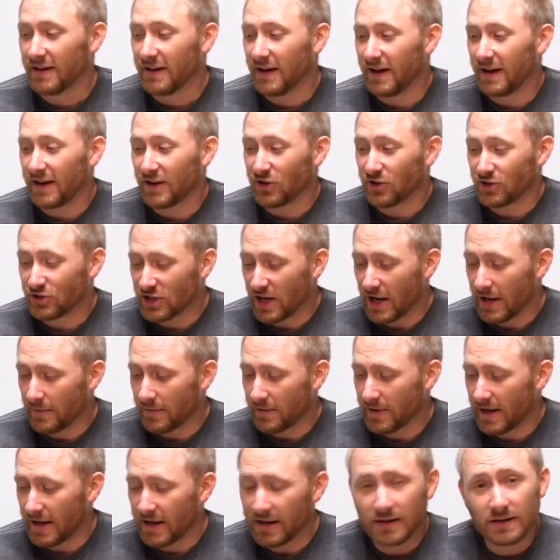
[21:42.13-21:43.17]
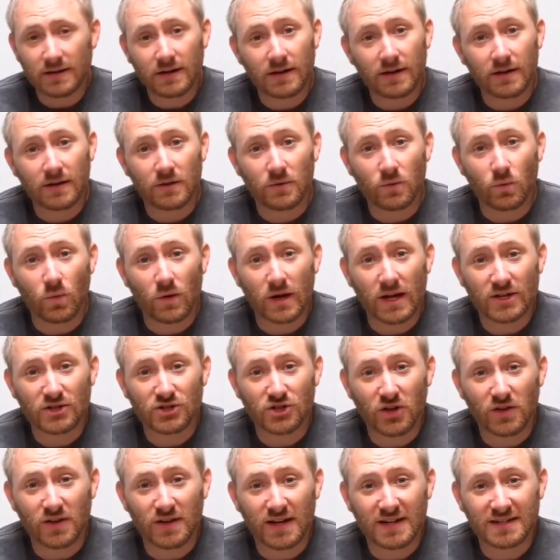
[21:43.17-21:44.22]
good job, and we'll catch
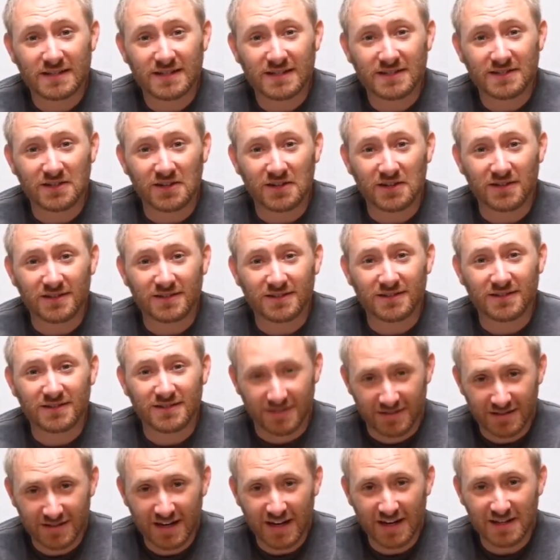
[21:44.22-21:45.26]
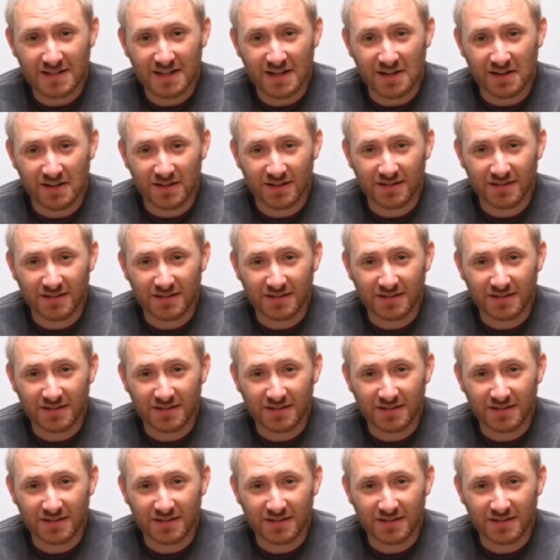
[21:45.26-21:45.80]
you on the next install. See you guys later.